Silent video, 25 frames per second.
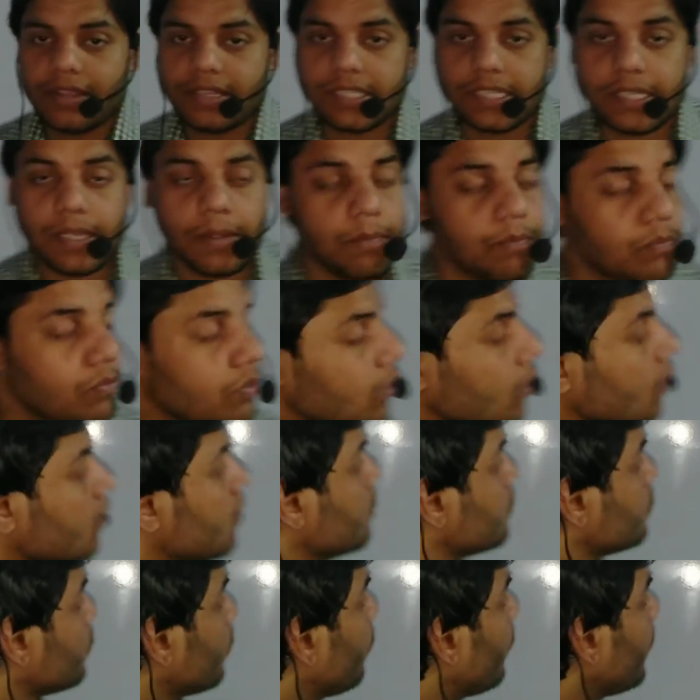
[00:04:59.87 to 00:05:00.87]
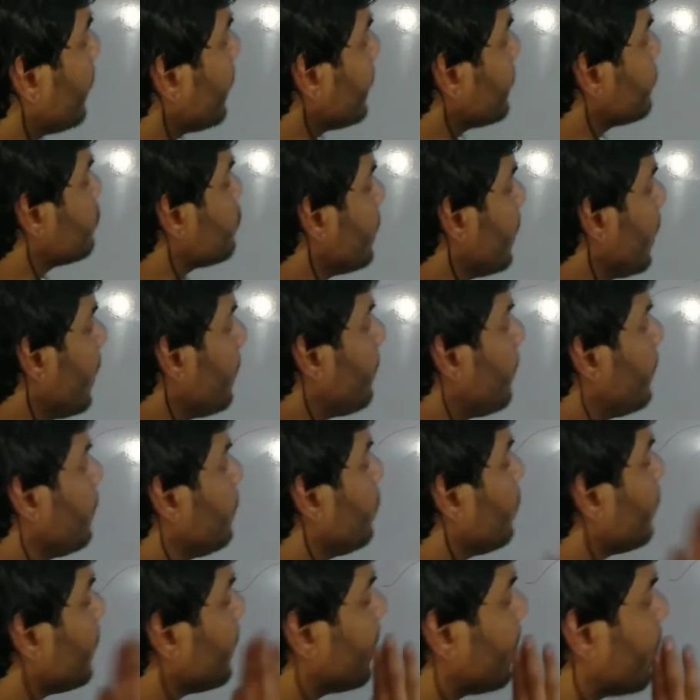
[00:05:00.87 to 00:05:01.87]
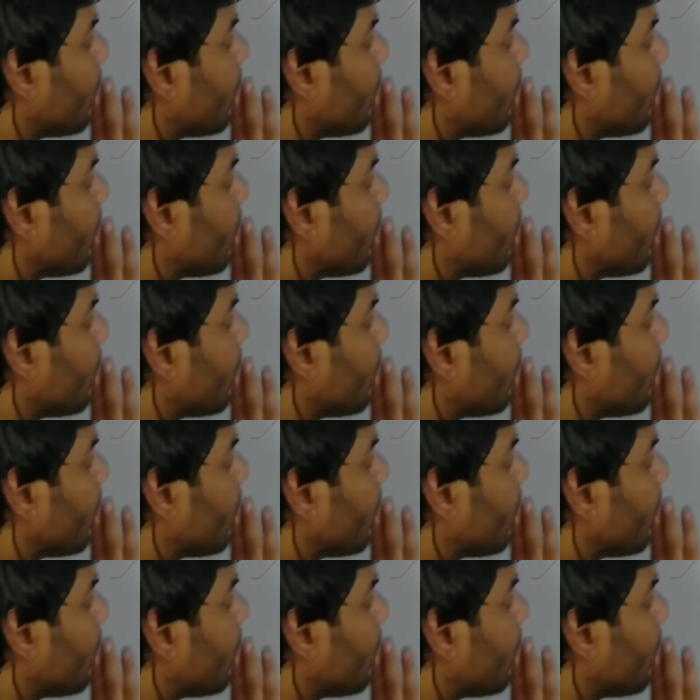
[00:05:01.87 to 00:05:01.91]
easy. So what actually happened during